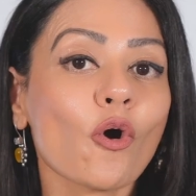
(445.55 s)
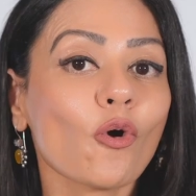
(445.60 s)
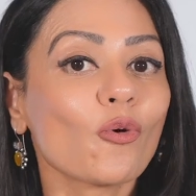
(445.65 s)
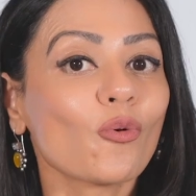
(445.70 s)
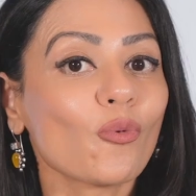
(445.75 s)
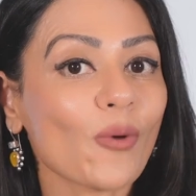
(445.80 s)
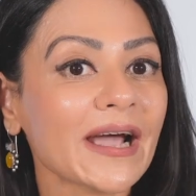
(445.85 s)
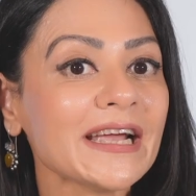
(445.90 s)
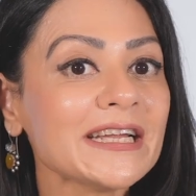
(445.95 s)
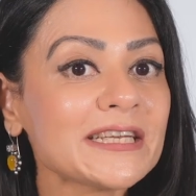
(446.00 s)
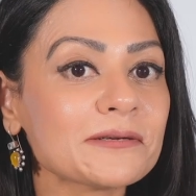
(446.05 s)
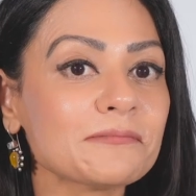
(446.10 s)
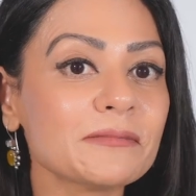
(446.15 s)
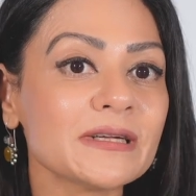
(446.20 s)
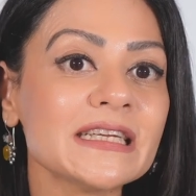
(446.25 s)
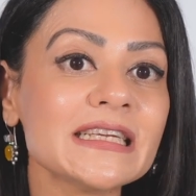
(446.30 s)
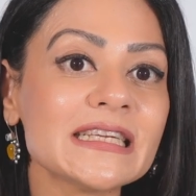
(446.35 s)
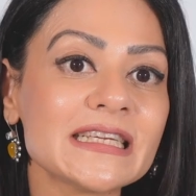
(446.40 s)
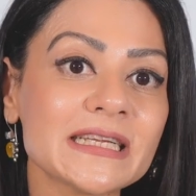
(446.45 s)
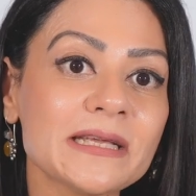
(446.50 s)

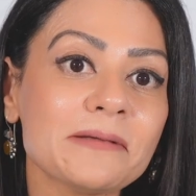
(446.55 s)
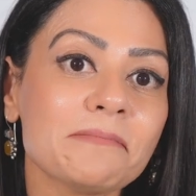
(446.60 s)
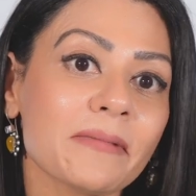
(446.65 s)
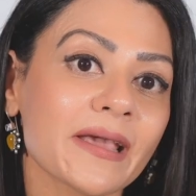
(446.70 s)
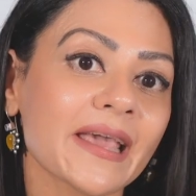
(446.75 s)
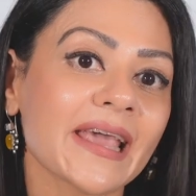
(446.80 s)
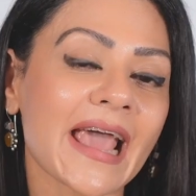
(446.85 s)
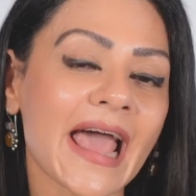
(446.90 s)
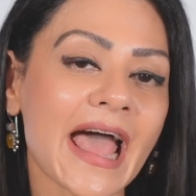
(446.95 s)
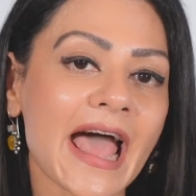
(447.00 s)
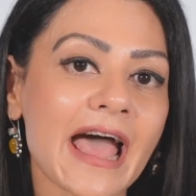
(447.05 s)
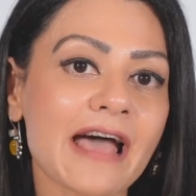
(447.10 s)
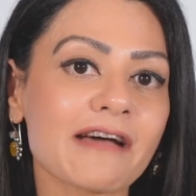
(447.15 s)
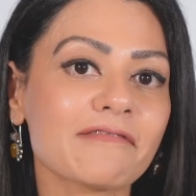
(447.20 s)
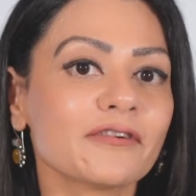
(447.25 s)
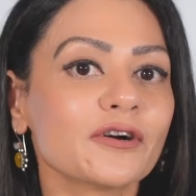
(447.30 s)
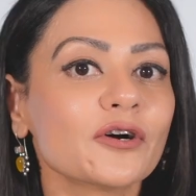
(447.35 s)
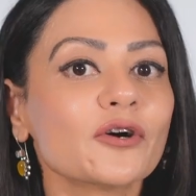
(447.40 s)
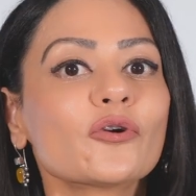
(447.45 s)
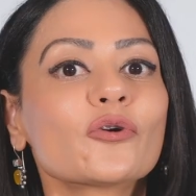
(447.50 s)
vitamin D may
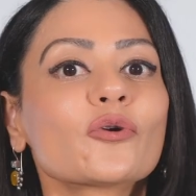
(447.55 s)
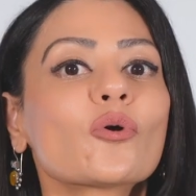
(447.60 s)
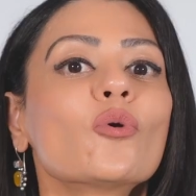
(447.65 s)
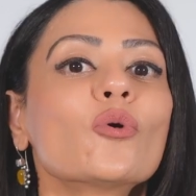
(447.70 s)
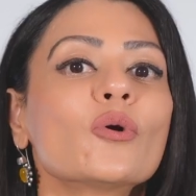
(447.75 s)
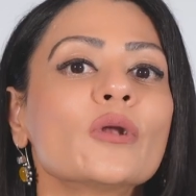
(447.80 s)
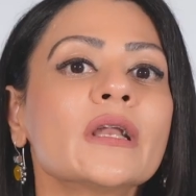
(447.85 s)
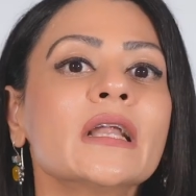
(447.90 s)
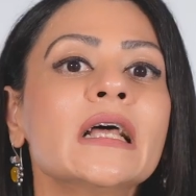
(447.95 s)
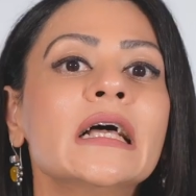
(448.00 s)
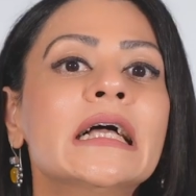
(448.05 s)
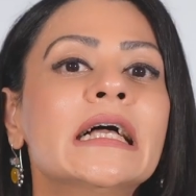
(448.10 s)
have a role